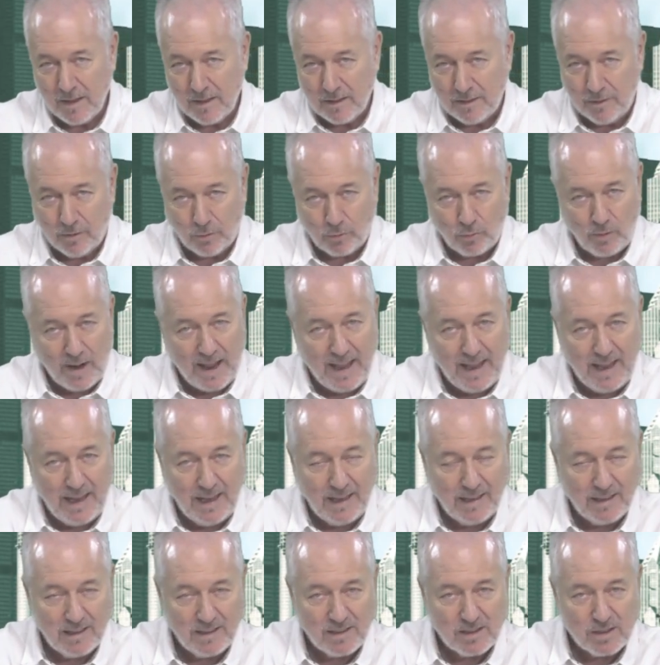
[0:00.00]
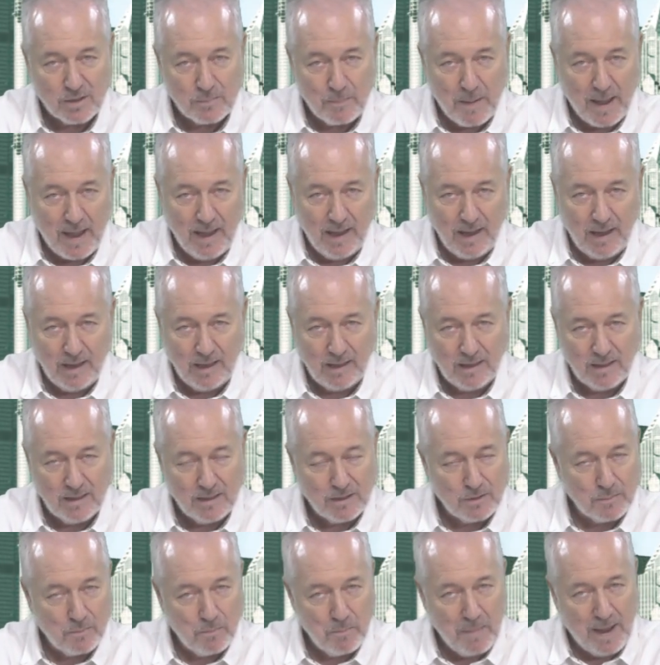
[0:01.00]
The rain in Spain
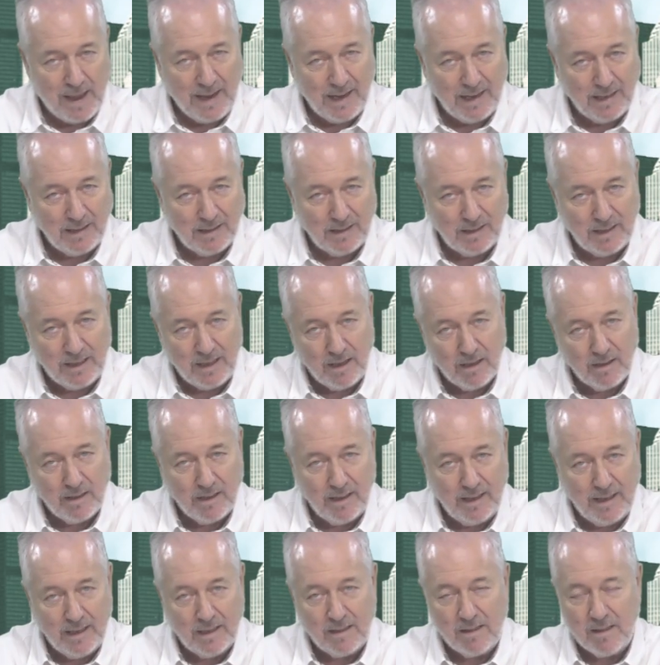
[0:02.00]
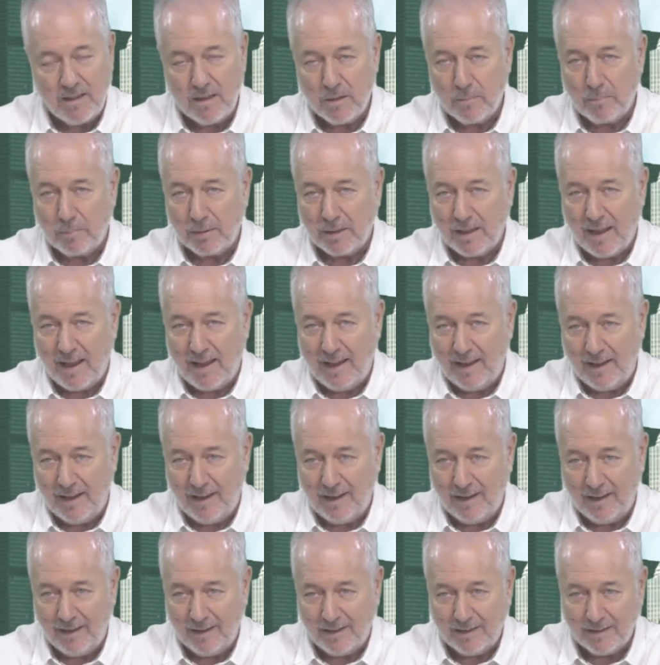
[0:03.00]
is mainly in the
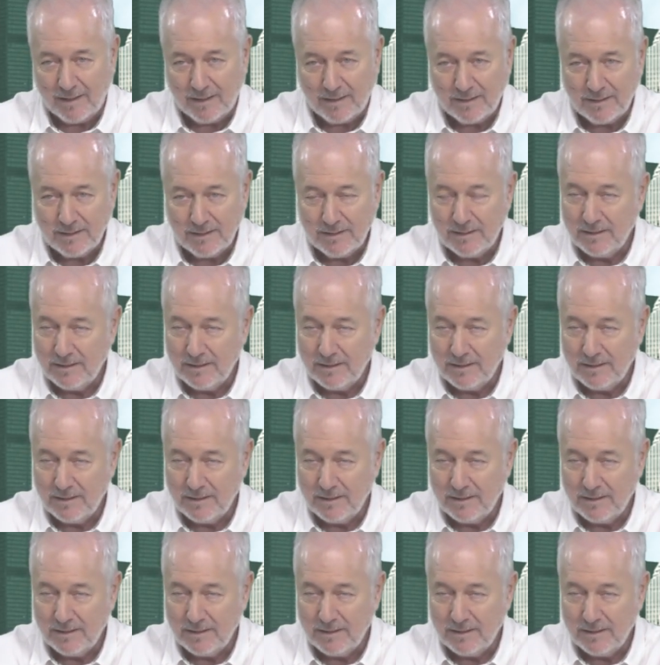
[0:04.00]
plain.